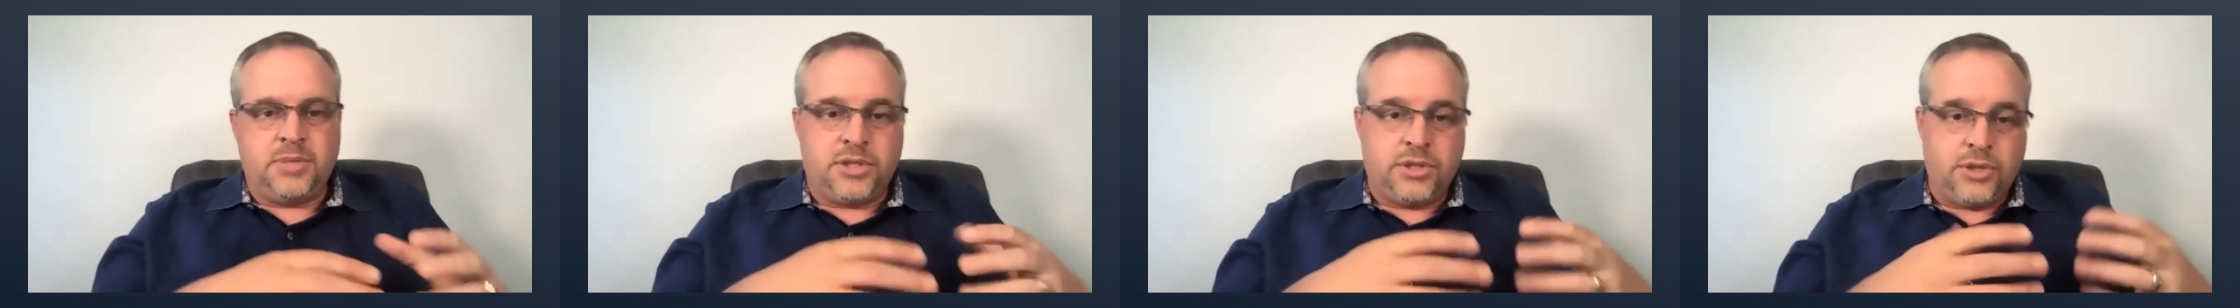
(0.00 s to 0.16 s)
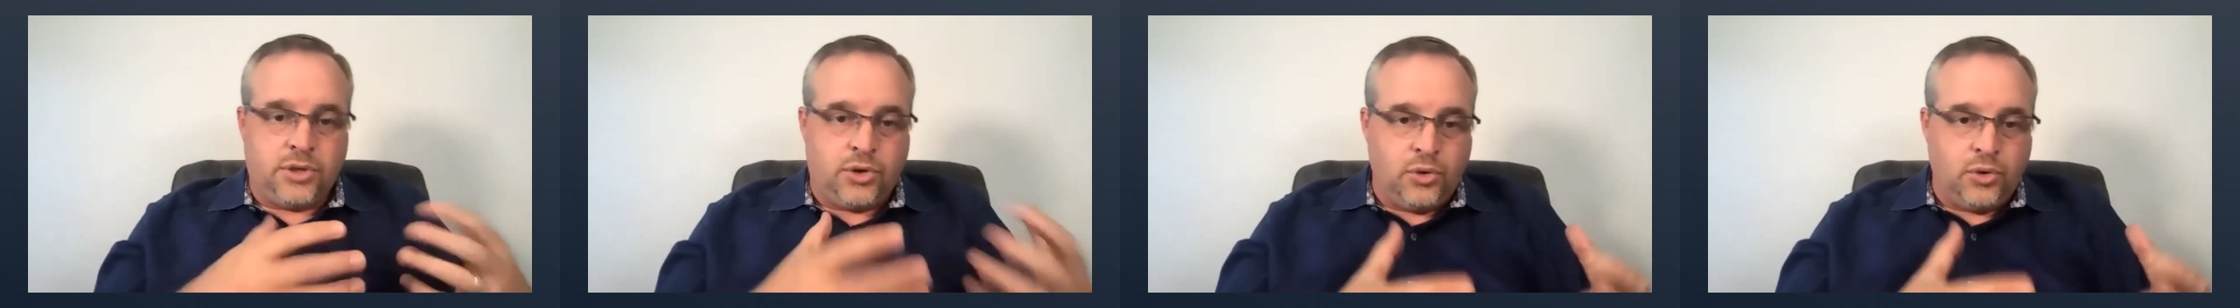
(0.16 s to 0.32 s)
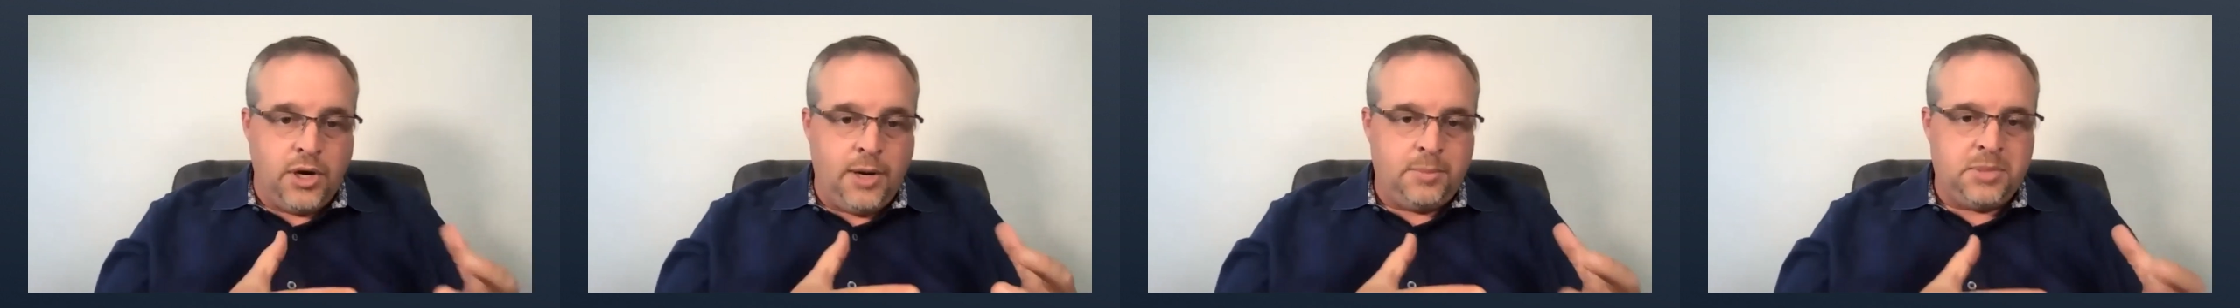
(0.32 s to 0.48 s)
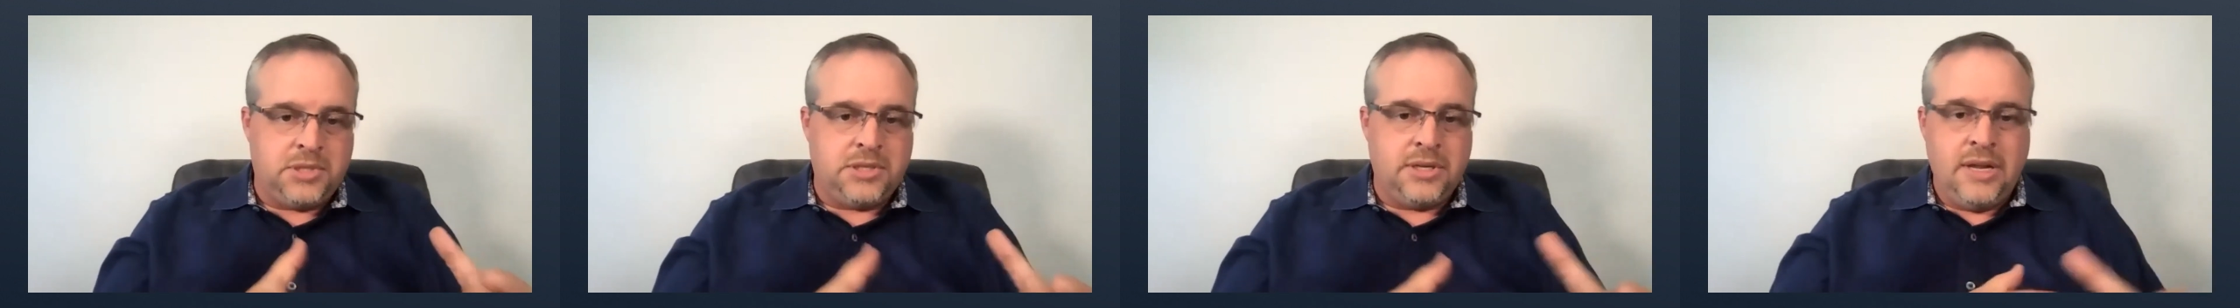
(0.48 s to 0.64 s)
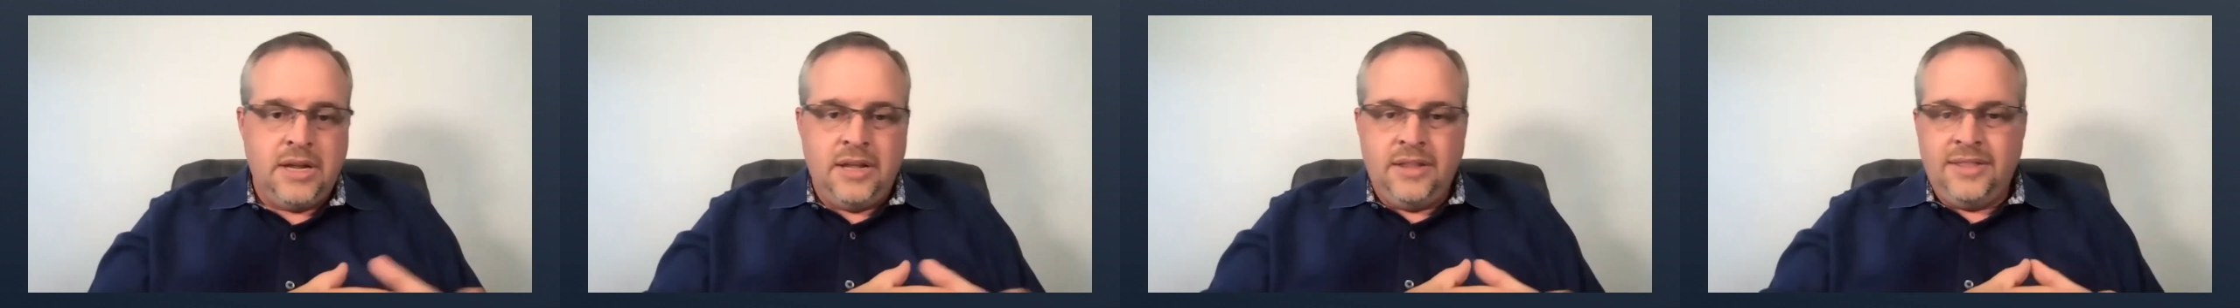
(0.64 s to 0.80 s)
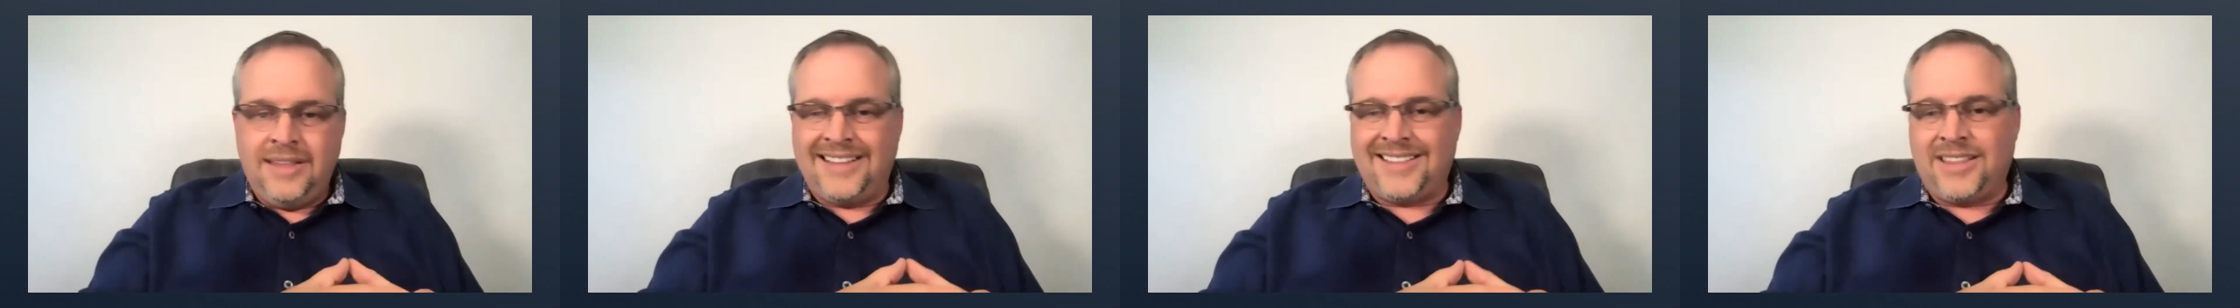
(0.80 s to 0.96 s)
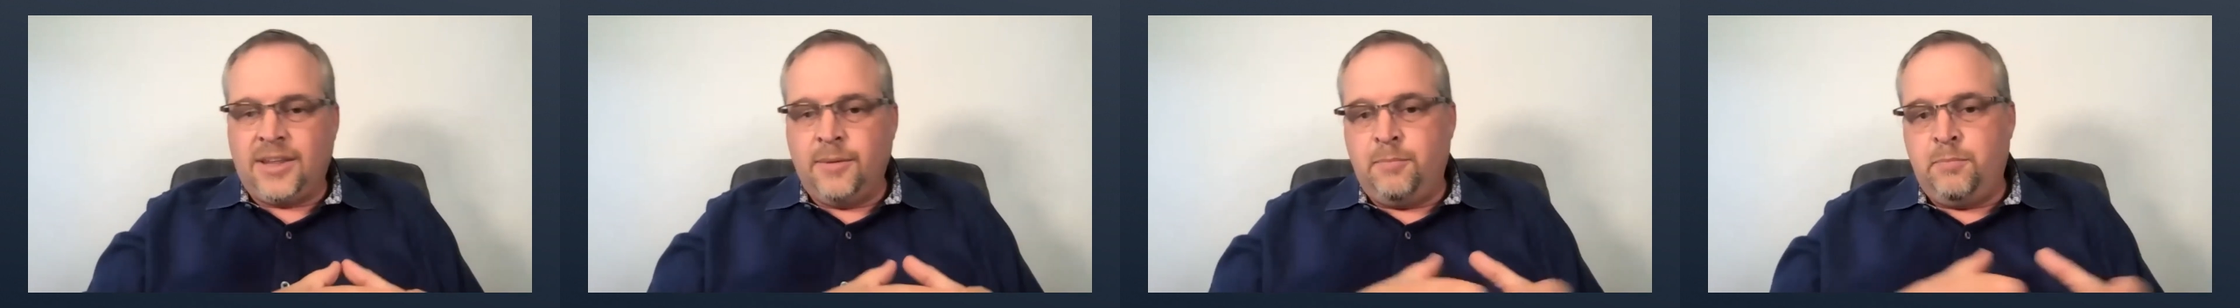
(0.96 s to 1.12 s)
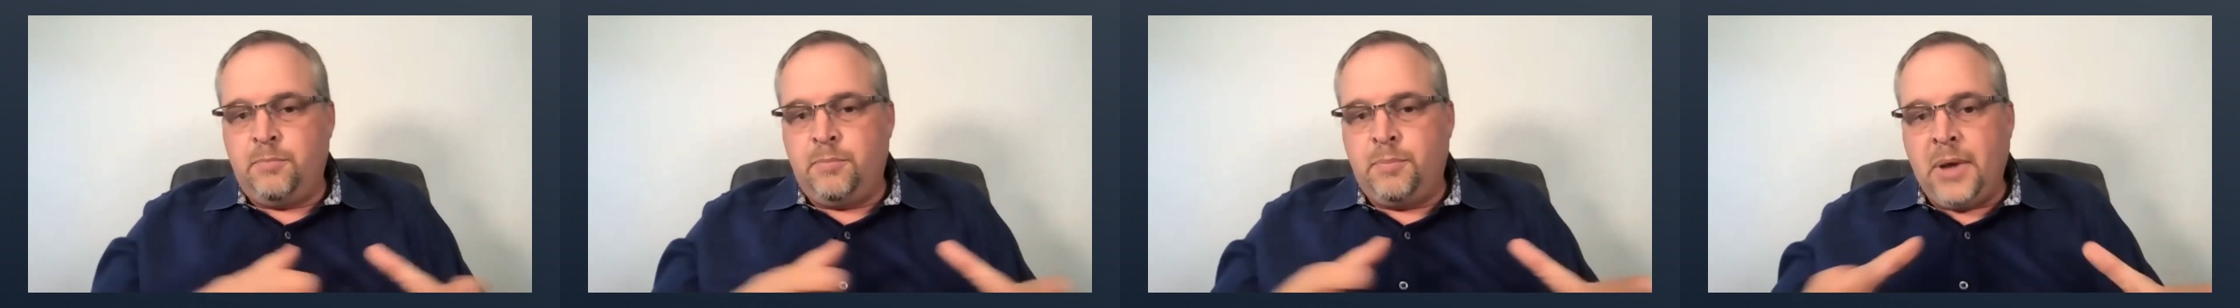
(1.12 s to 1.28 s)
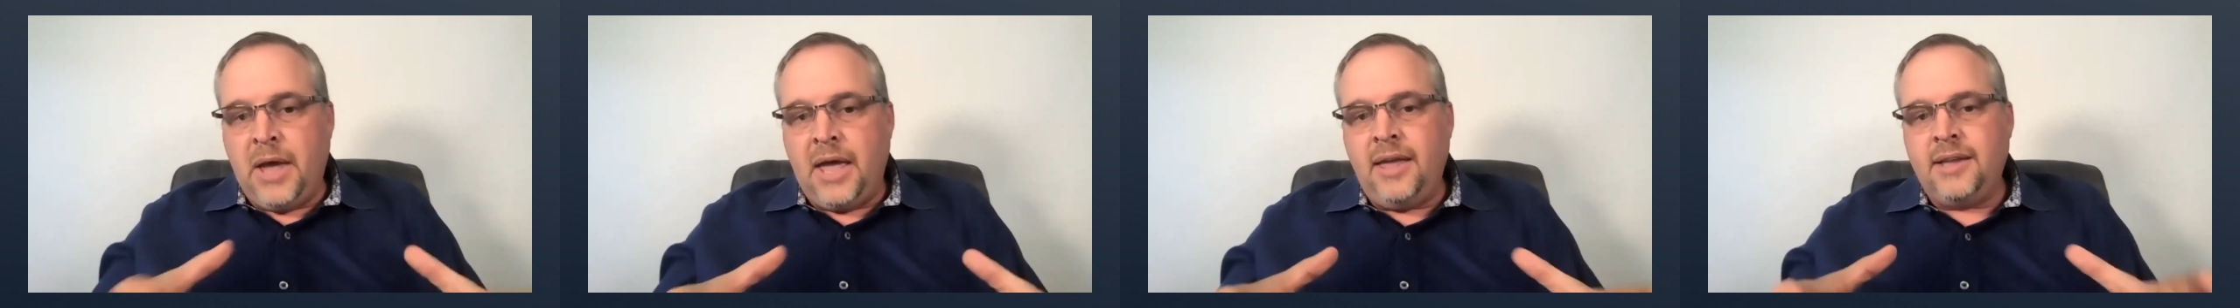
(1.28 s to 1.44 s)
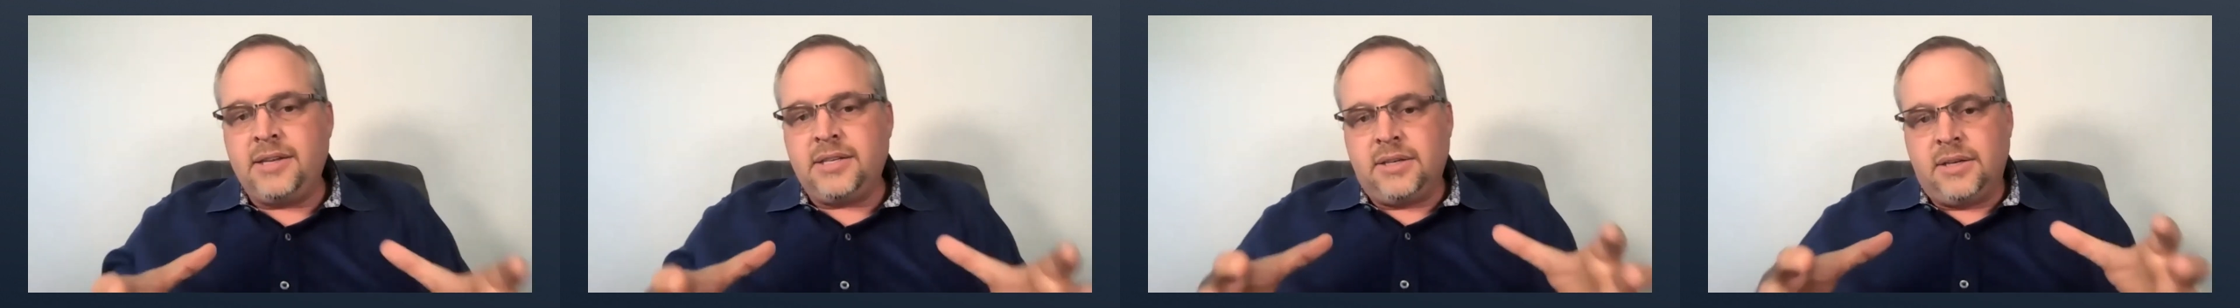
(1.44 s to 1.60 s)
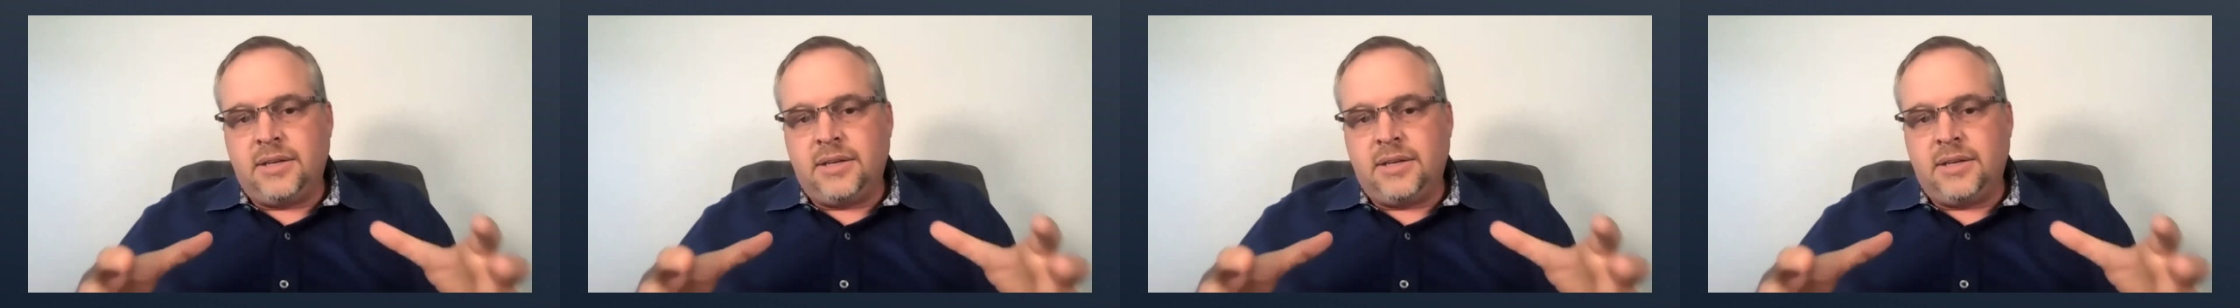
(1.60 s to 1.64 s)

scripts that the best